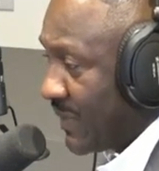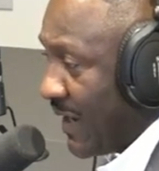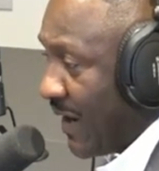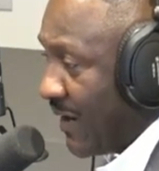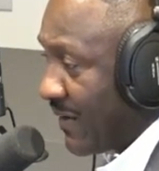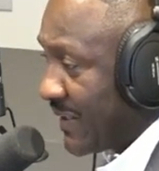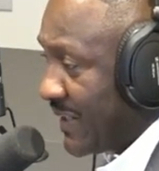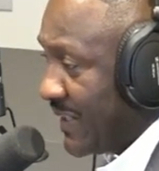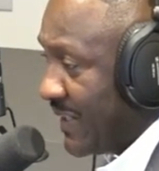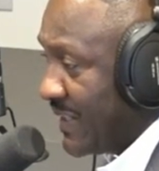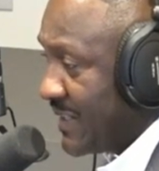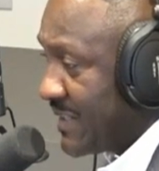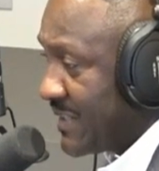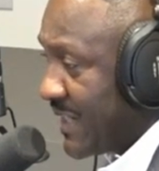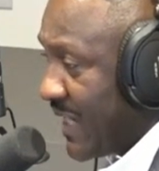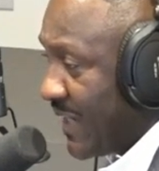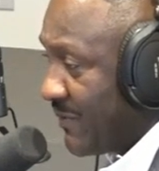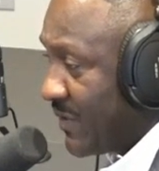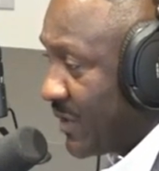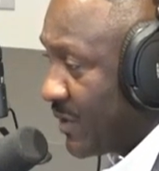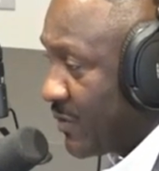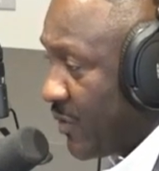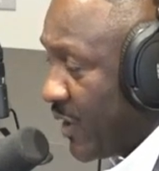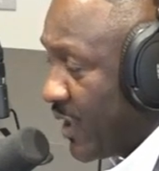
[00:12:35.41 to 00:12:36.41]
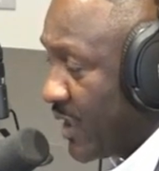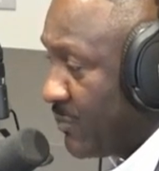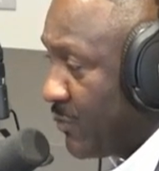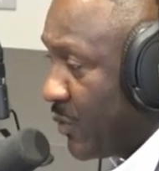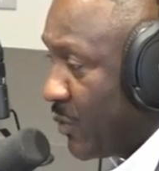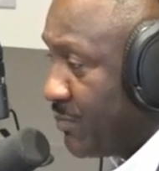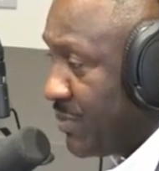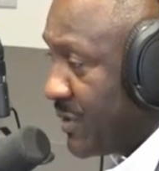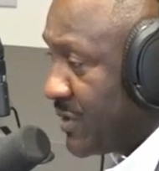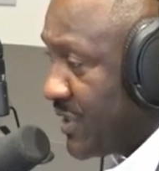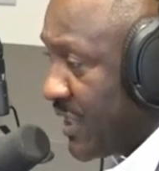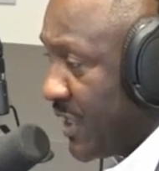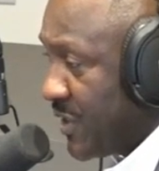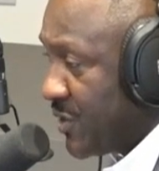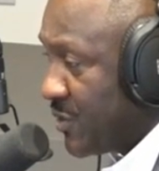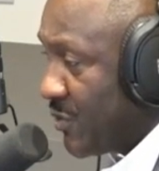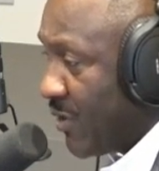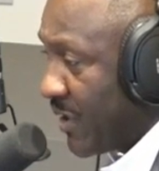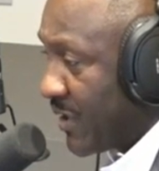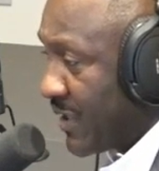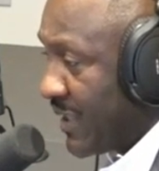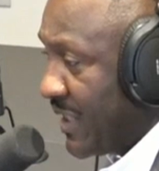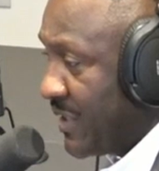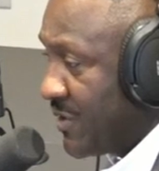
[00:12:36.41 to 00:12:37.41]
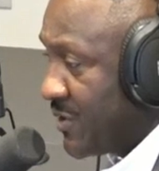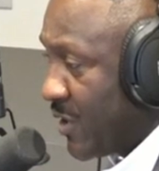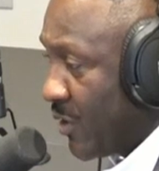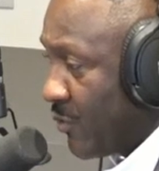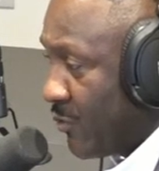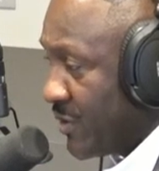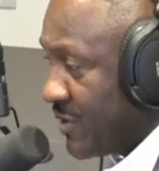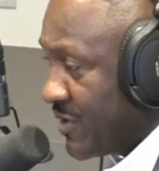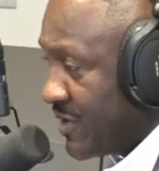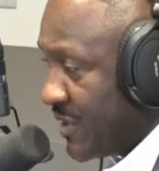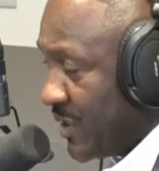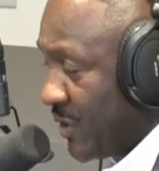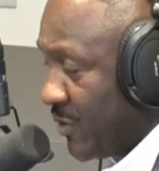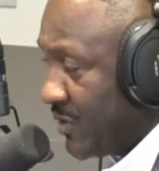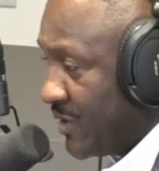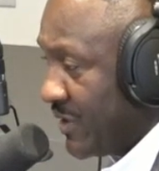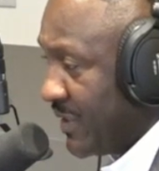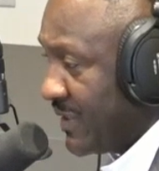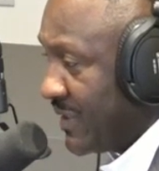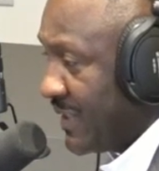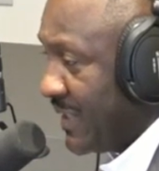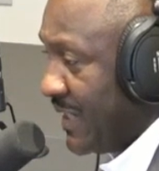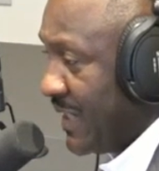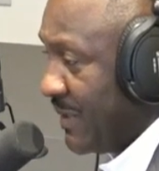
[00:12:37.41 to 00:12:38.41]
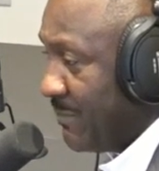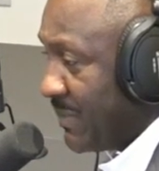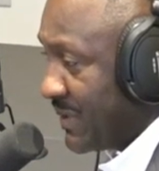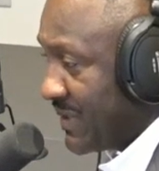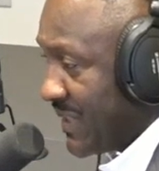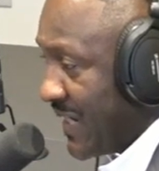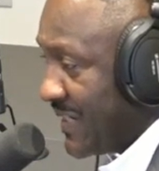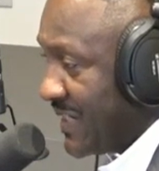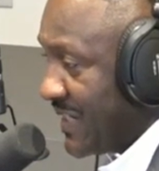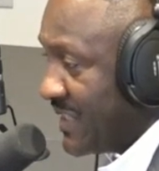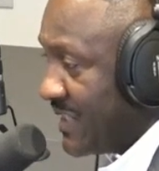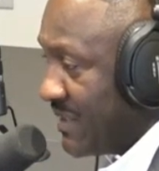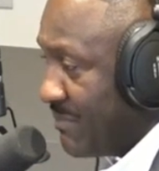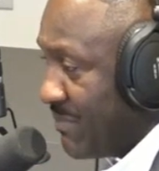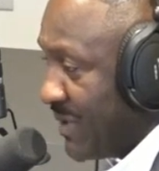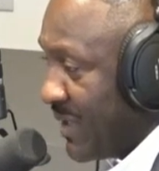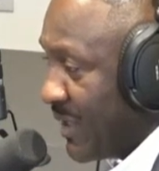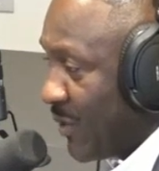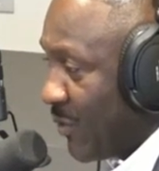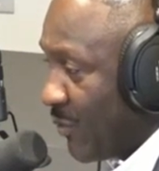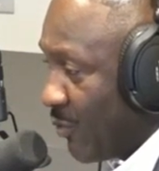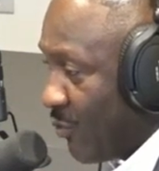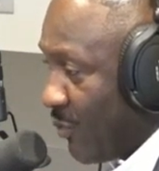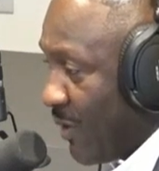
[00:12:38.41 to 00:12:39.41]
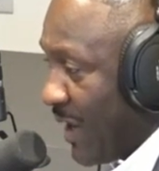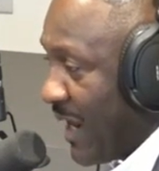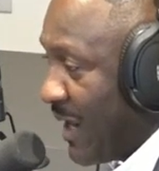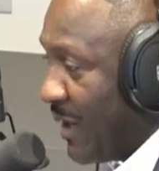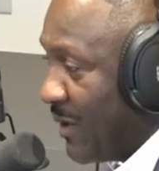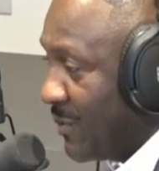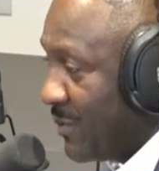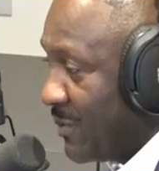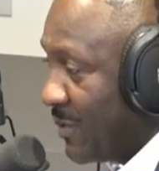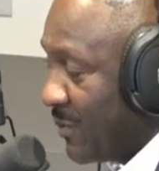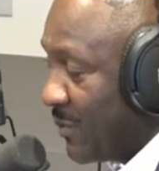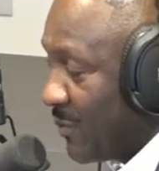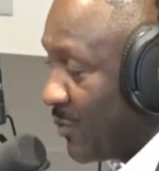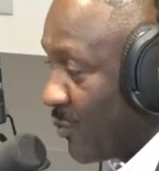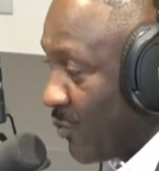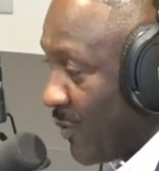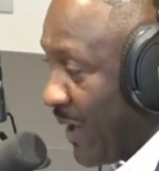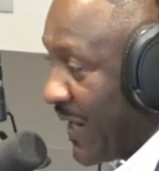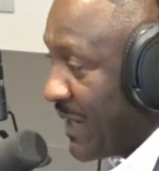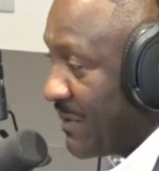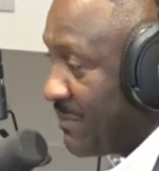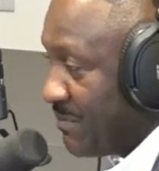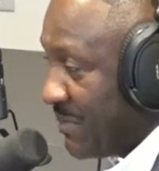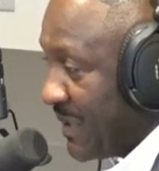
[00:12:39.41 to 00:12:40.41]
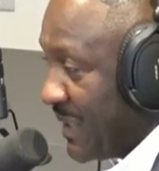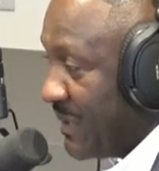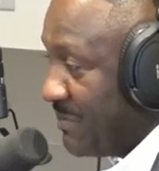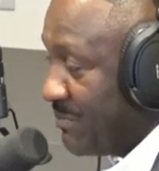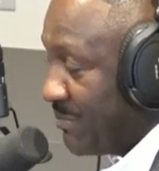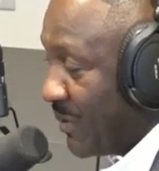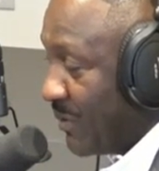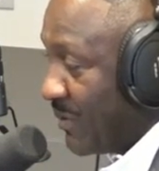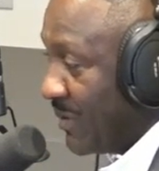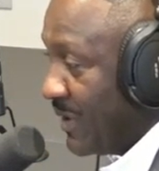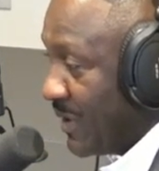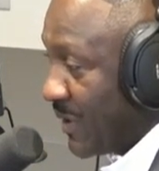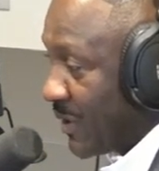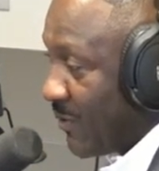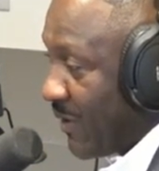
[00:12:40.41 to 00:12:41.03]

Our kids have incredible potential. Our kids are resilient, but they need to be around the right people.